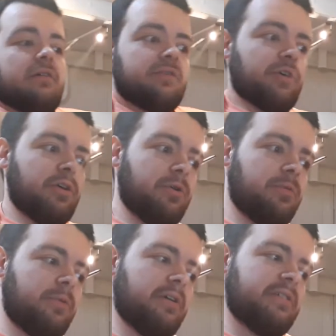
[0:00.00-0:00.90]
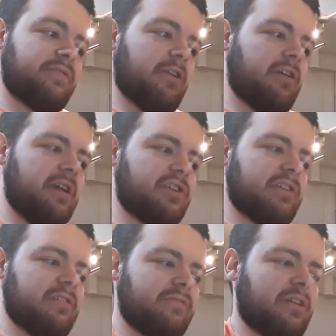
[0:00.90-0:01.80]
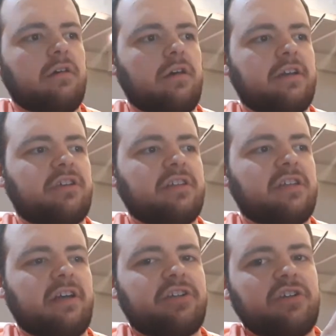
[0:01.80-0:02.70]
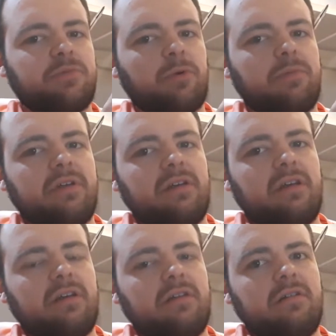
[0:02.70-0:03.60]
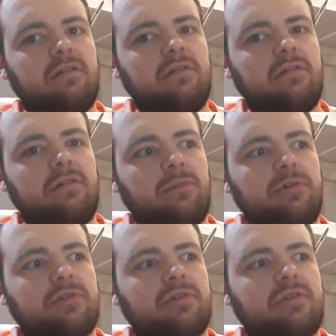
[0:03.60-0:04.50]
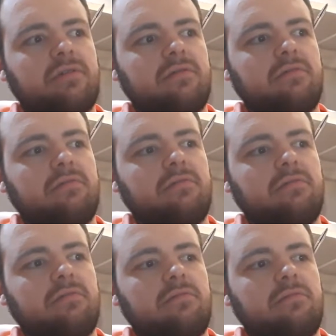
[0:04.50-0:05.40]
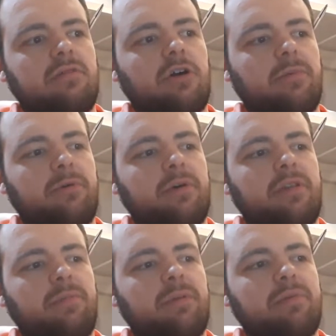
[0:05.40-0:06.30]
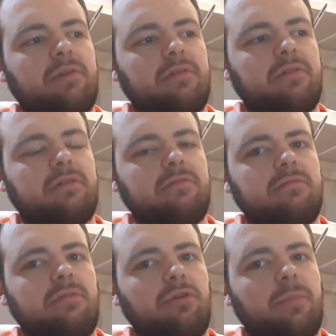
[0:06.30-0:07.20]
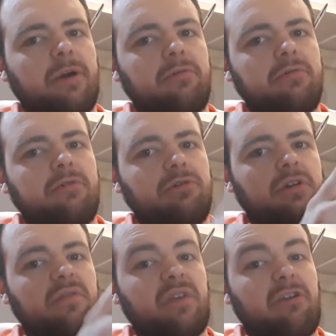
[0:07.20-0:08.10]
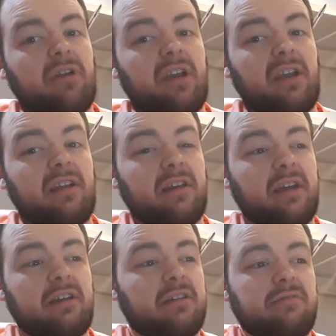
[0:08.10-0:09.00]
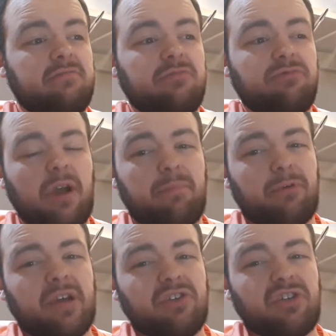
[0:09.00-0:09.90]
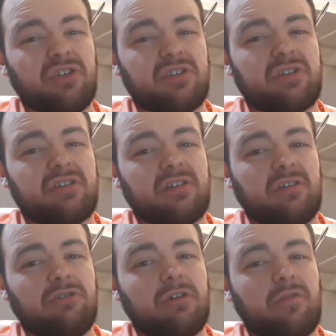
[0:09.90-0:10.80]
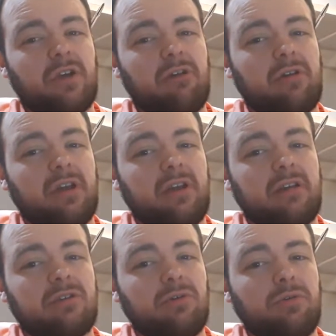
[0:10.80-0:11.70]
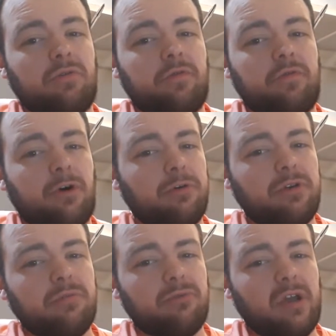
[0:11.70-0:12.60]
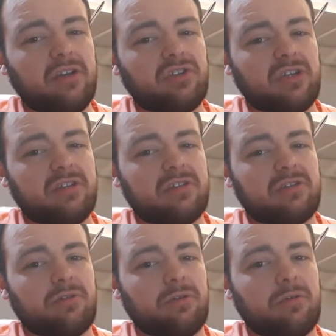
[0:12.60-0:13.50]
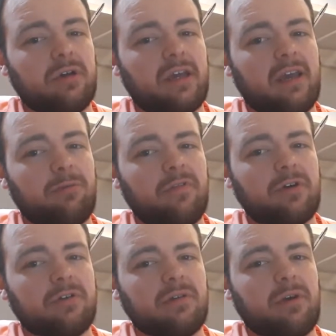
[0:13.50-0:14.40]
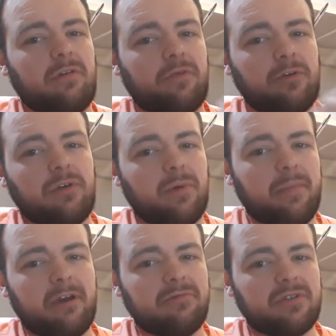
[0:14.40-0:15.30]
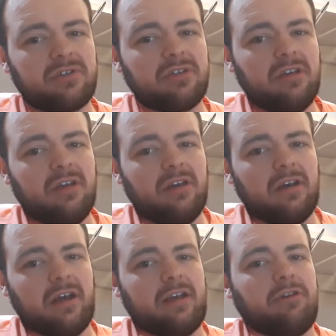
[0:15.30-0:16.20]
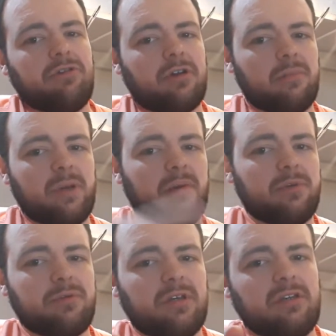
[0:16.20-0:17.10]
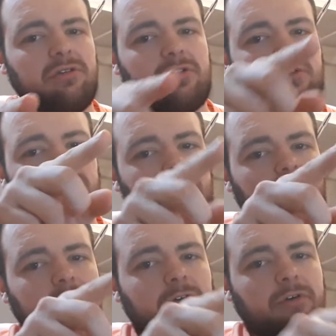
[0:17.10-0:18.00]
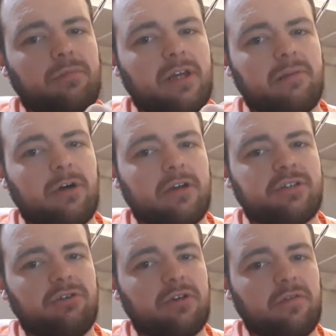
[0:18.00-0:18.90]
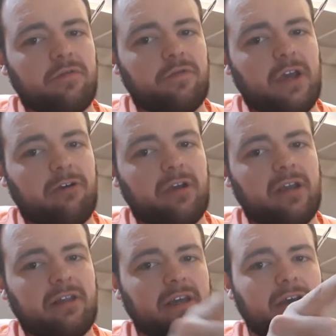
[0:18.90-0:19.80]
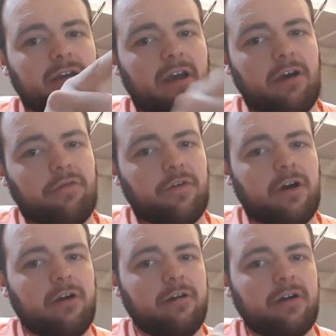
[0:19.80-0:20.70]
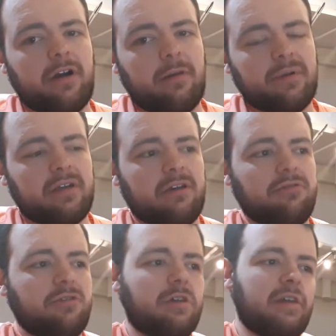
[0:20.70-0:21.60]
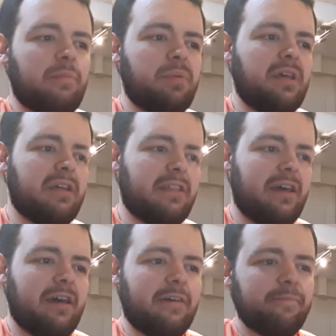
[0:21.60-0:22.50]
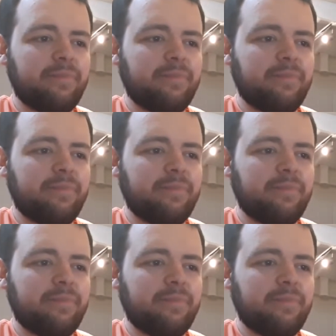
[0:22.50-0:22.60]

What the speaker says: So, what is variation? Exercise selection is probably the most common one that people know about. You can vary, like, rep ranges, you can vary total volume ranges, so again, we've talked about volume amounts, and how you can ping between your two kind of volume landmarks. You can vary, like, how far up and down you kind of ping in that.